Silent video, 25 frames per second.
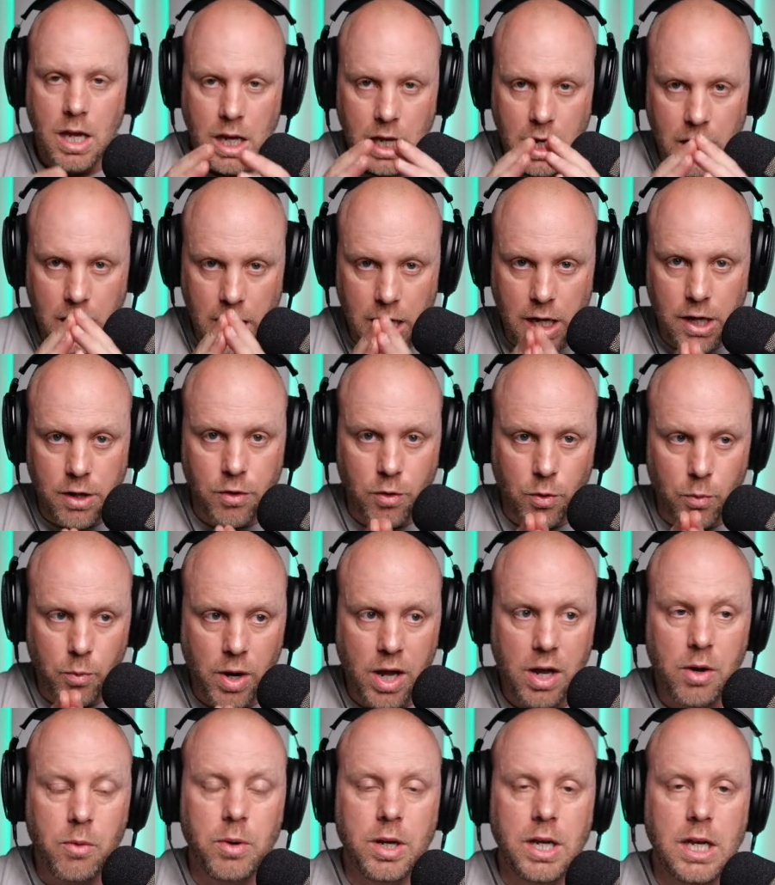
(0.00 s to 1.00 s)
Either
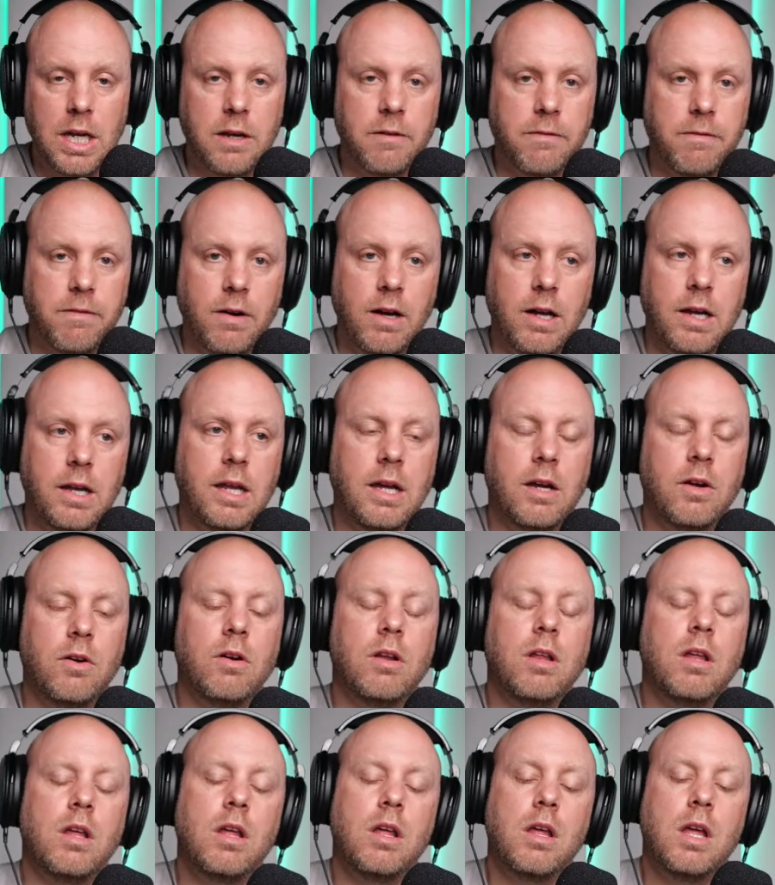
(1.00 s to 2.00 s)
way, we need to find out.
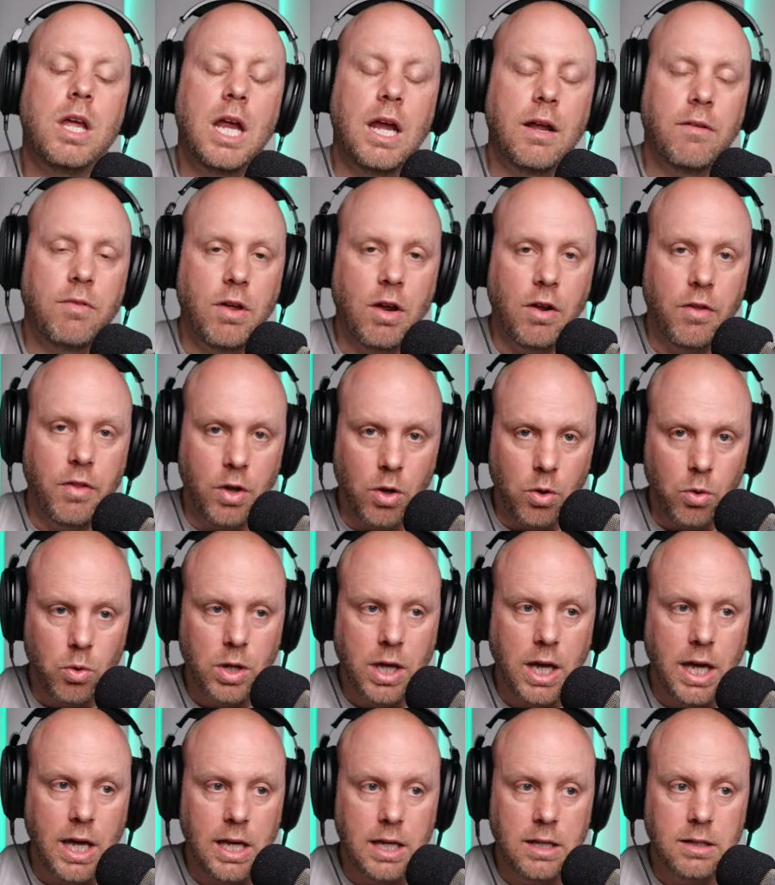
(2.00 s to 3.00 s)
If they are the Old
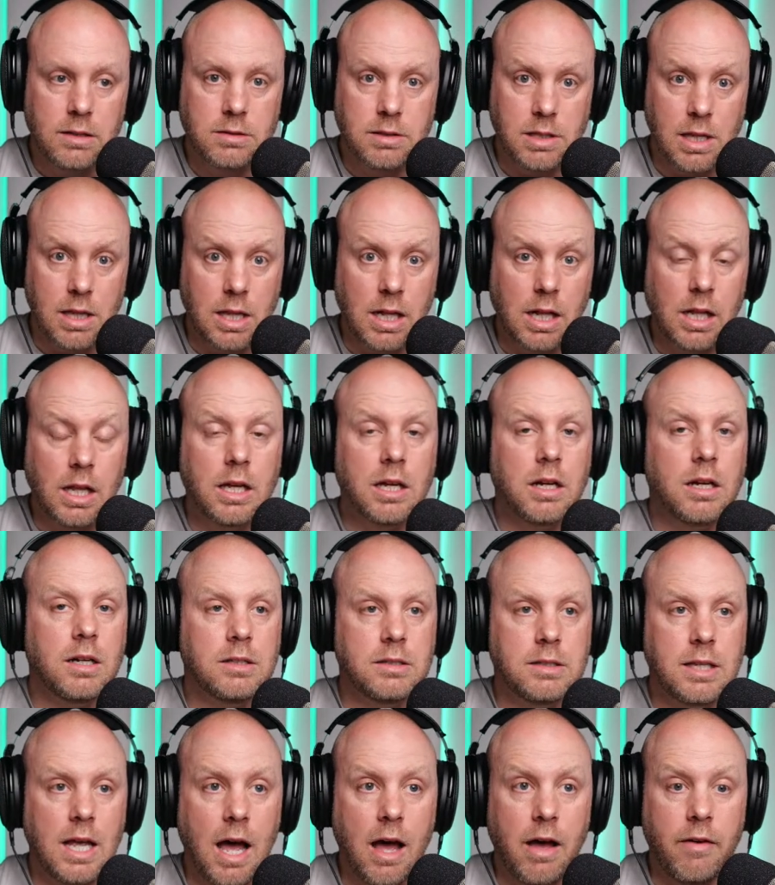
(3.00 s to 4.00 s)
Kings, then the
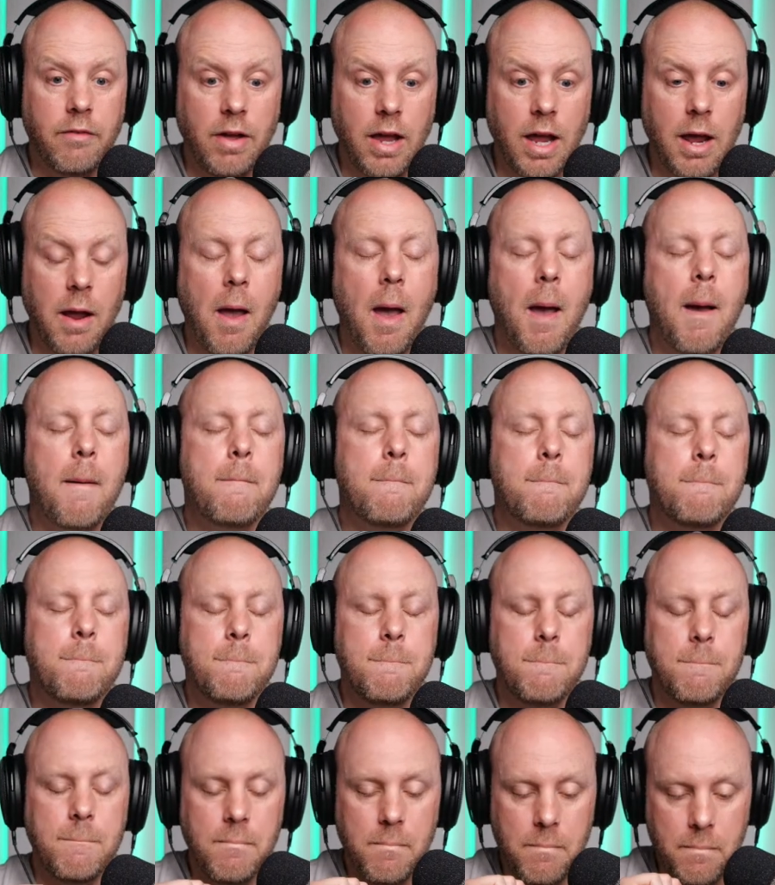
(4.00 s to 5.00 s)
Klingons have a
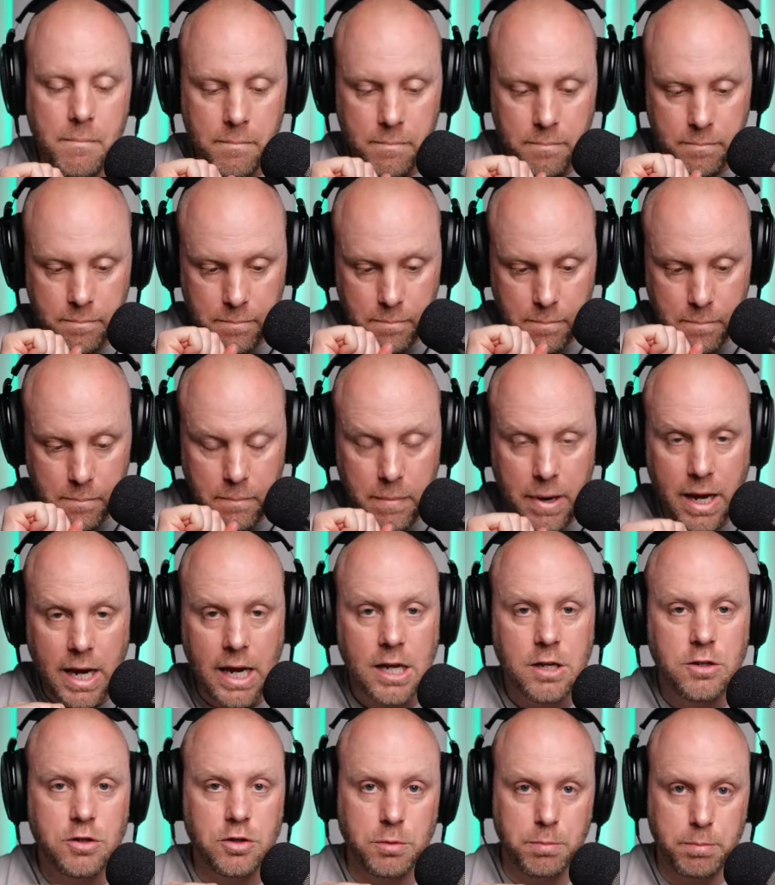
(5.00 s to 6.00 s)

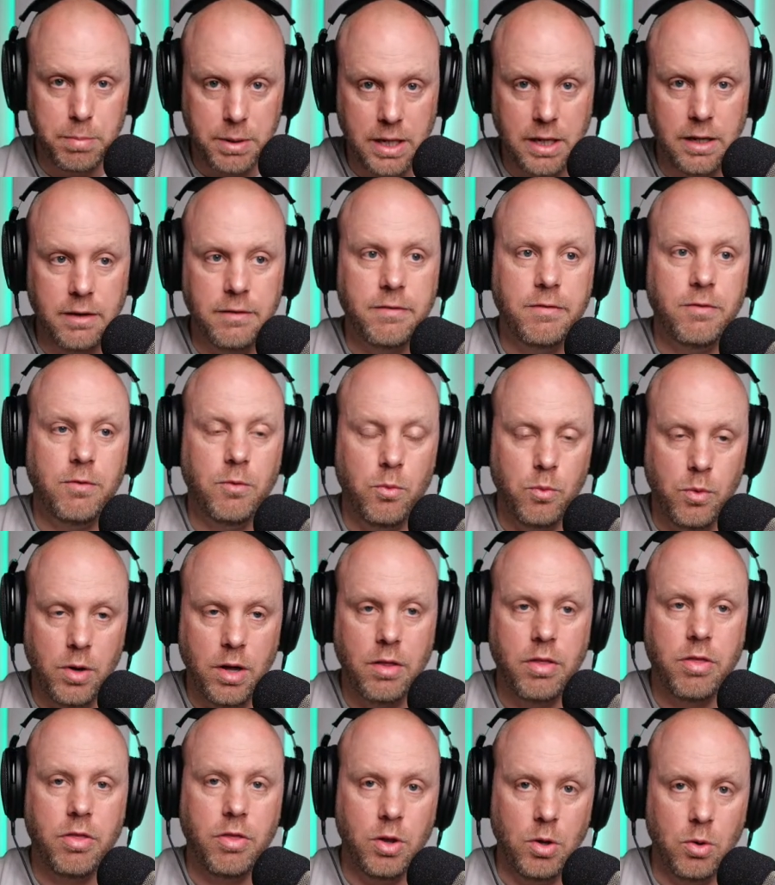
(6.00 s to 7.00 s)
major beef
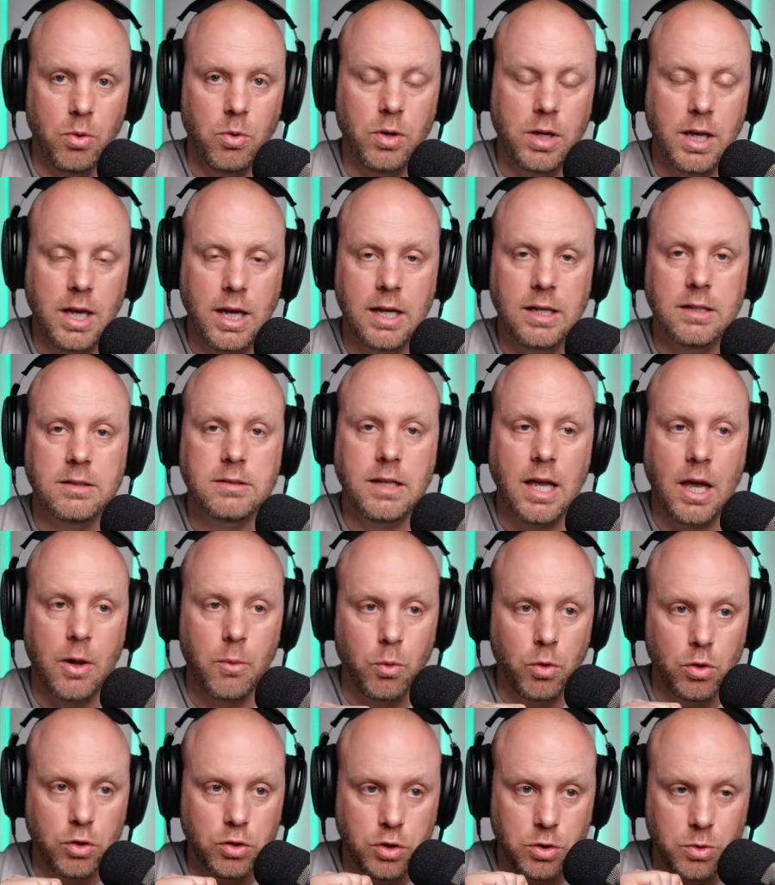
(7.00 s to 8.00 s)
with the Old Kings and
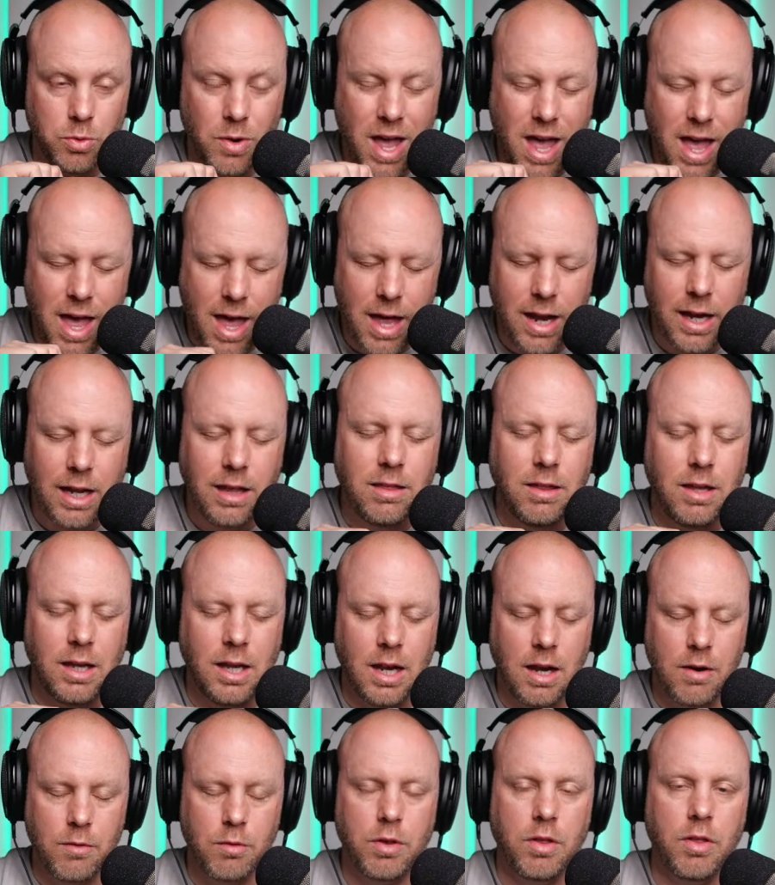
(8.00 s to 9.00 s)
will do anything and
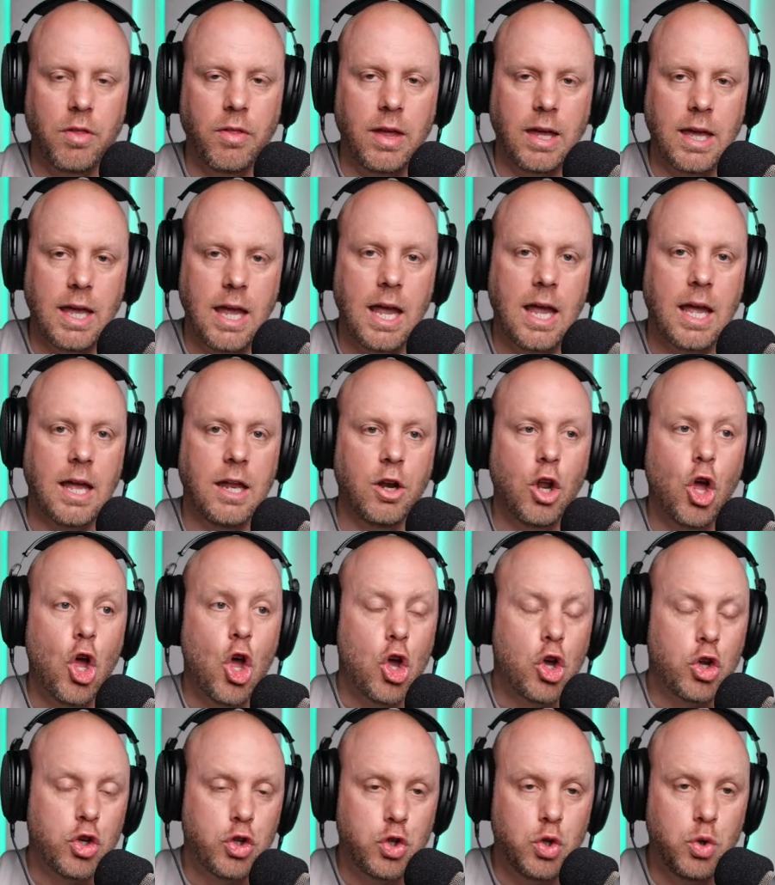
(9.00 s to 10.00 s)
everything they can
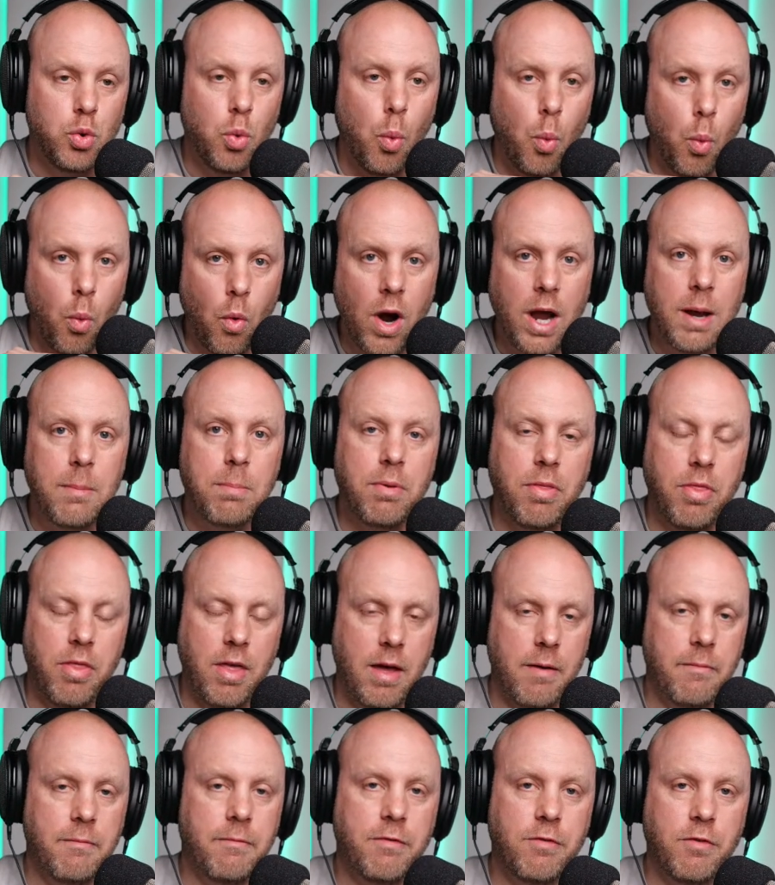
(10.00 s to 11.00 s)
to wipe
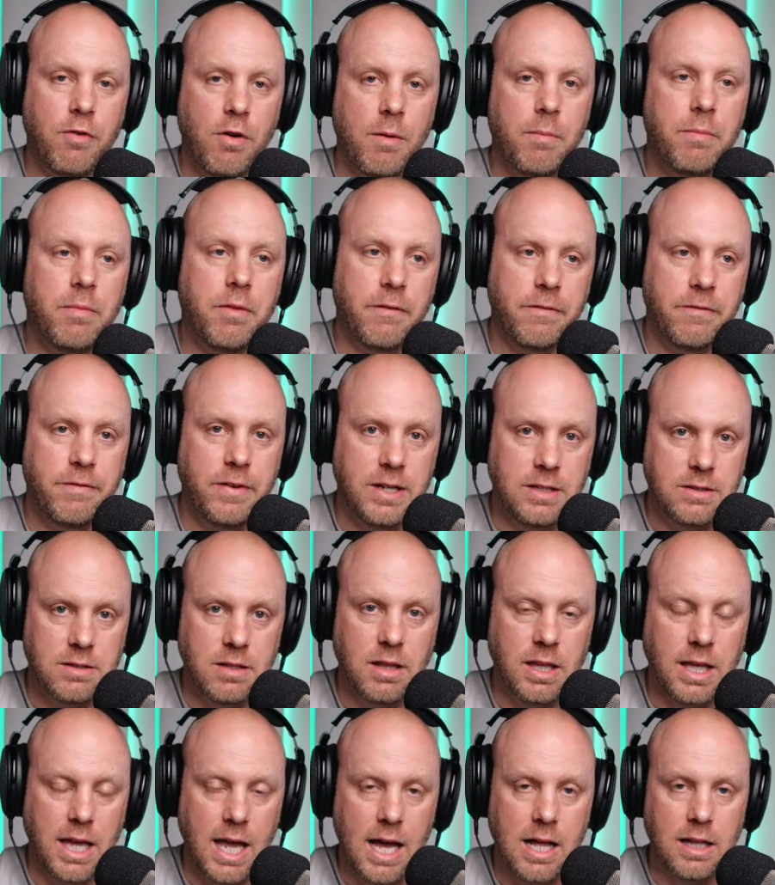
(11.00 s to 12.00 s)
them from the face of
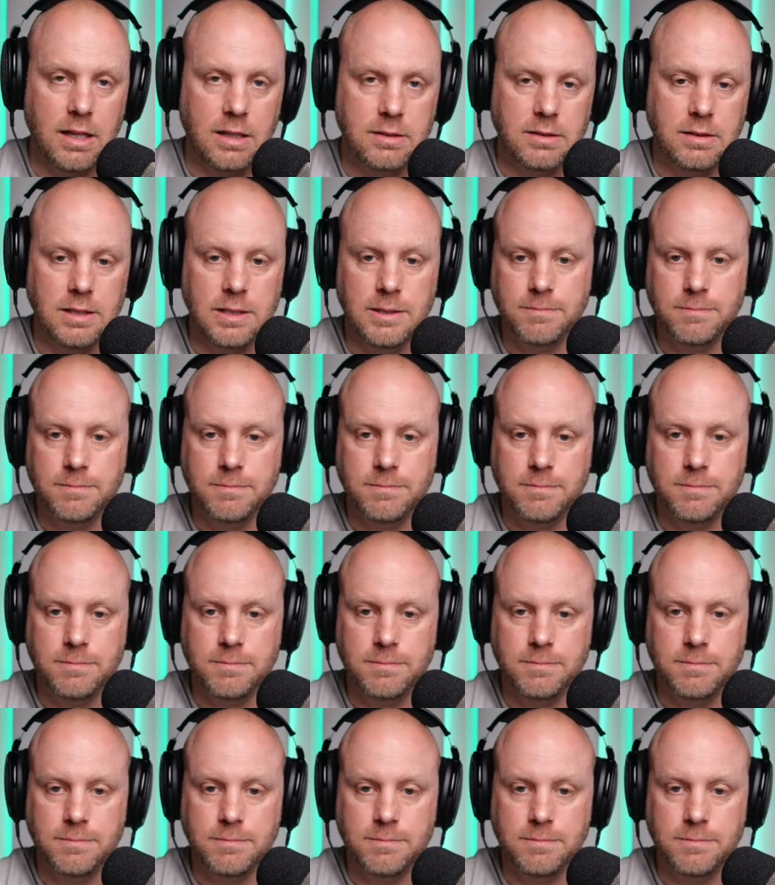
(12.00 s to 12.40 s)
the galaxy.